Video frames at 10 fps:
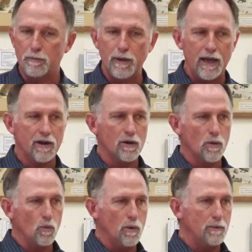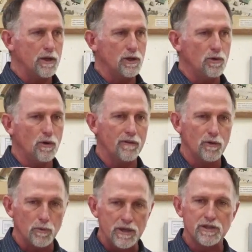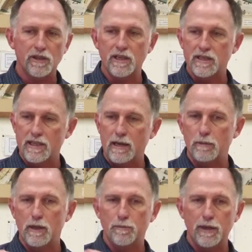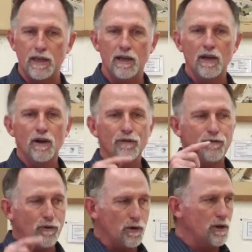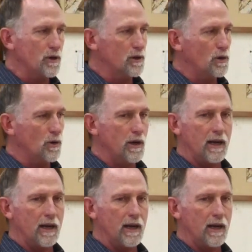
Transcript: man or woman you have originally designed me to be for your glory,